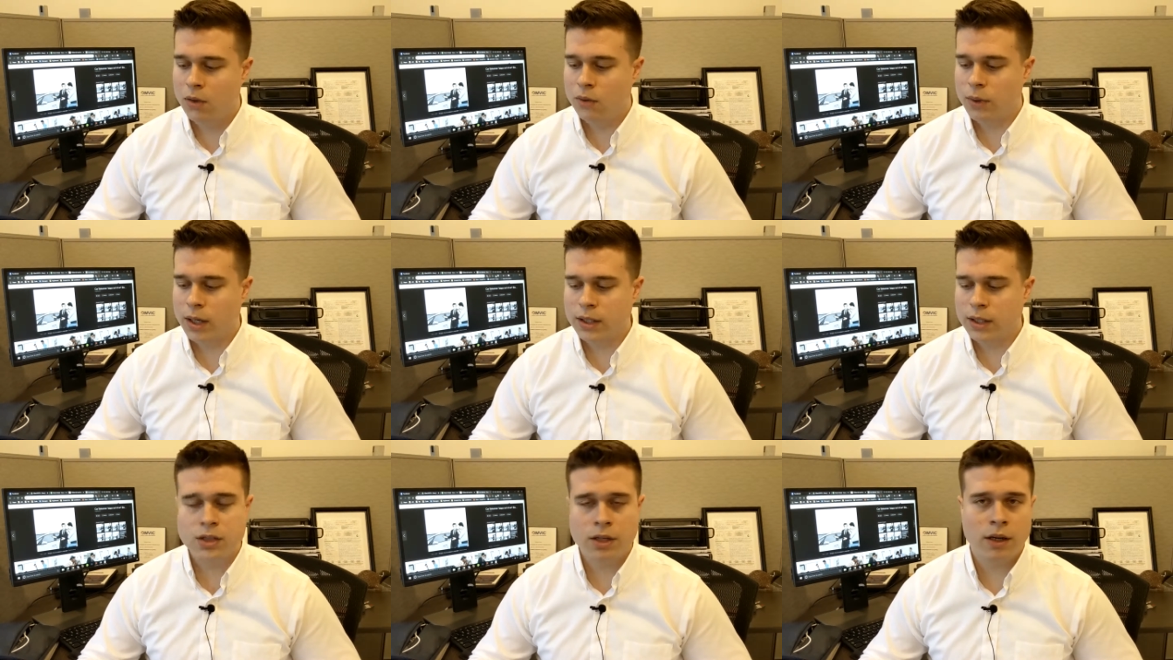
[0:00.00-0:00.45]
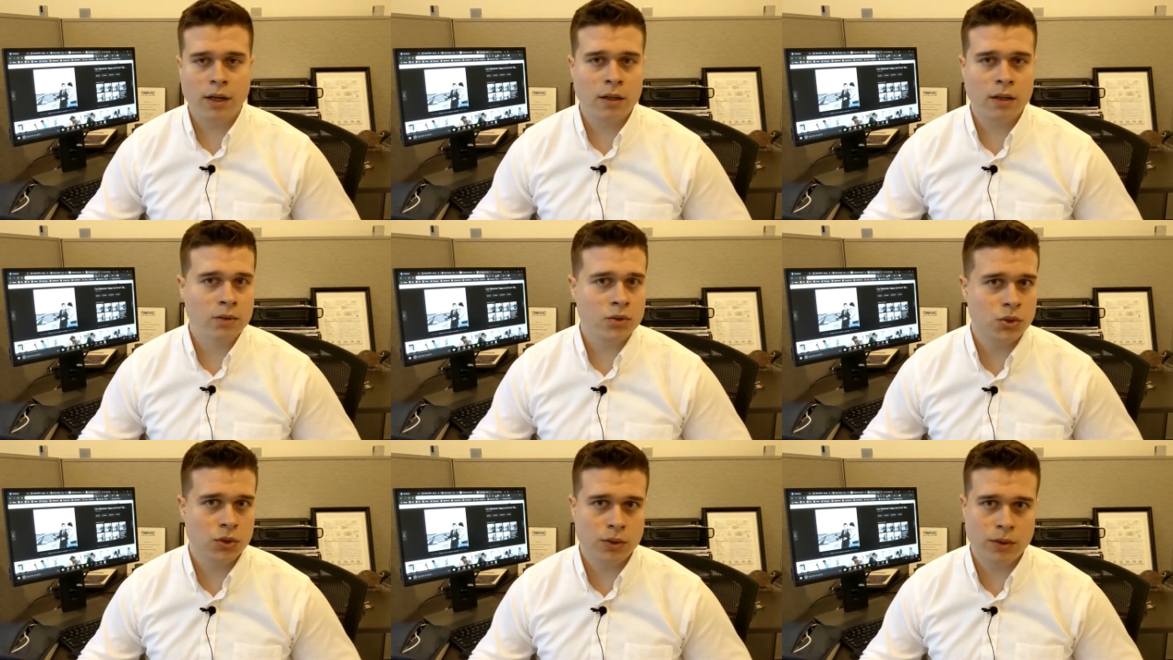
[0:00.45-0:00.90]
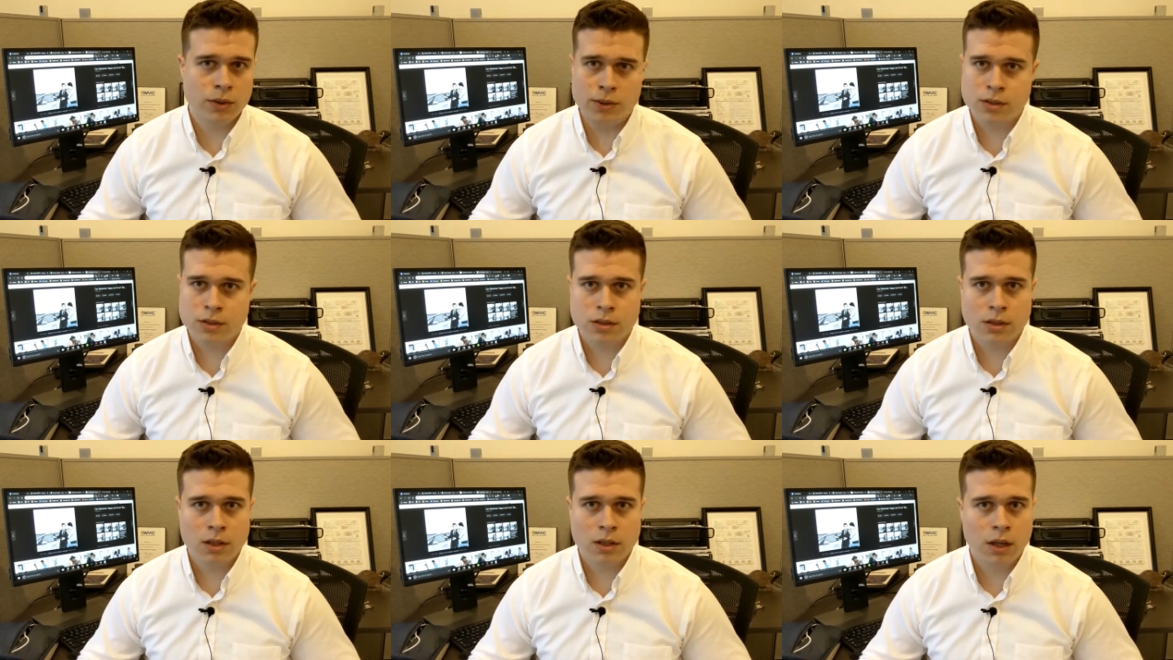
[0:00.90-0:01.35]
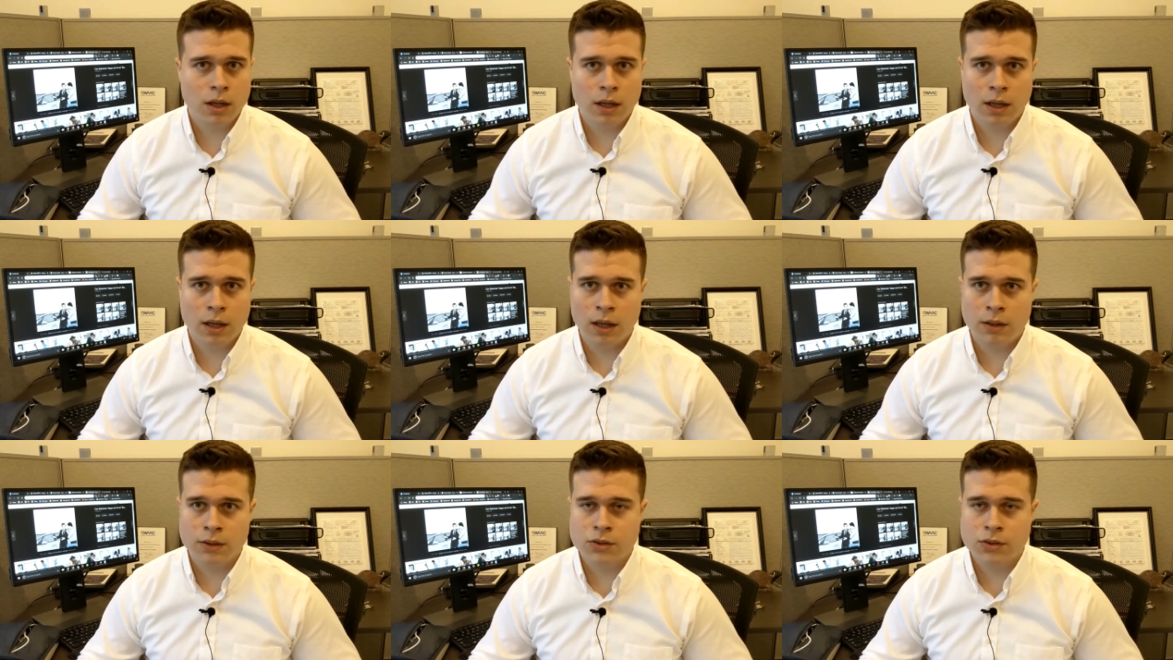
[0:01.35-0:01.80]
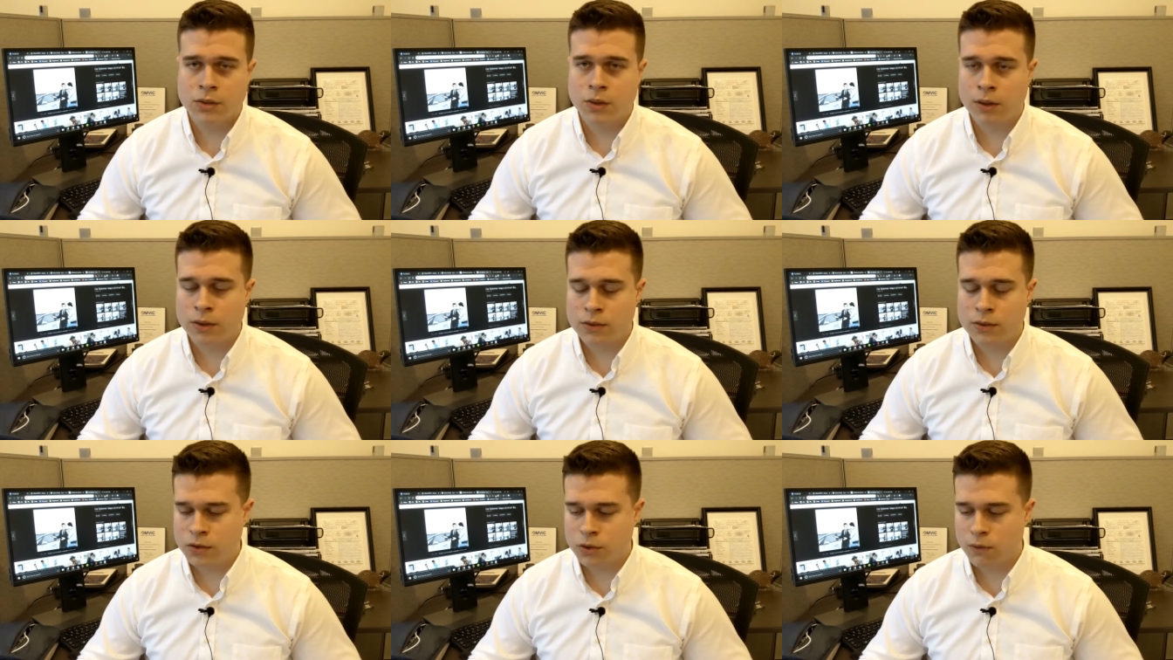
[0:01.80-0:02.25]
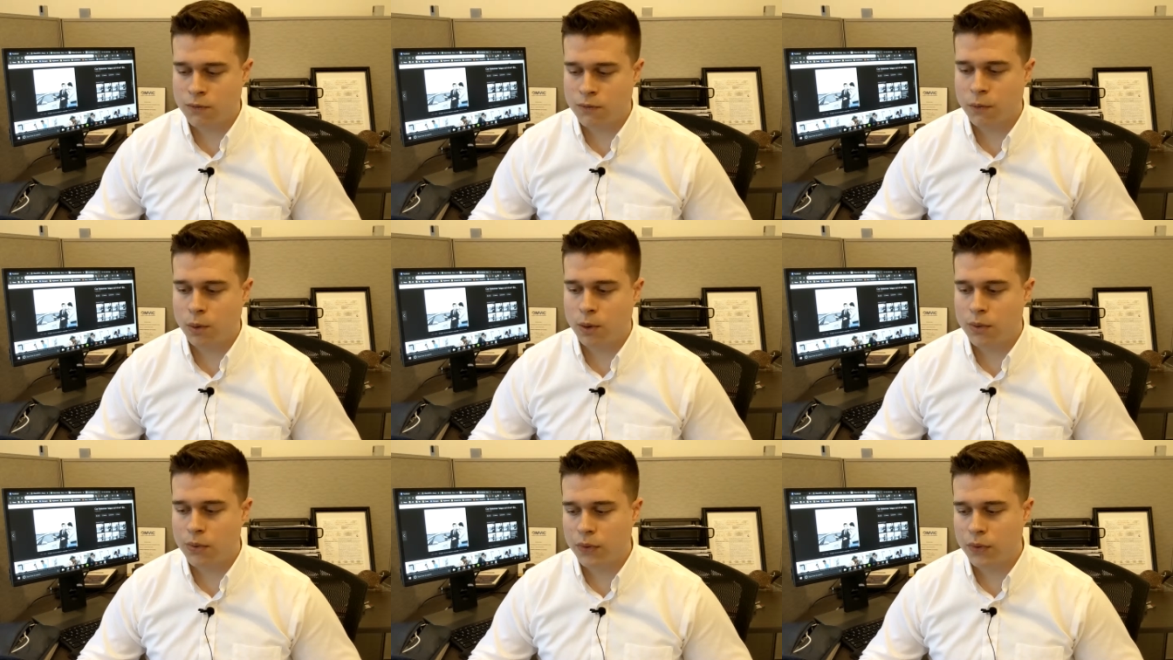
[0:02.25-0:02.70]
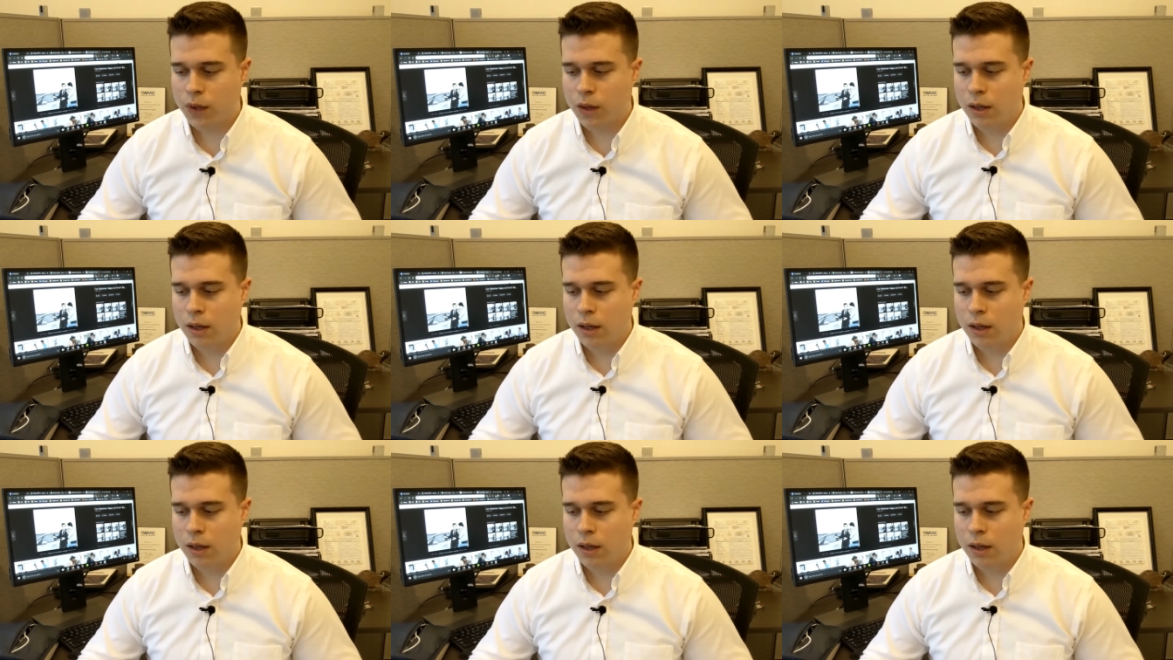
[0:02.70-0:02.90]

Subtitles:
Renting insurance, so on and so forth.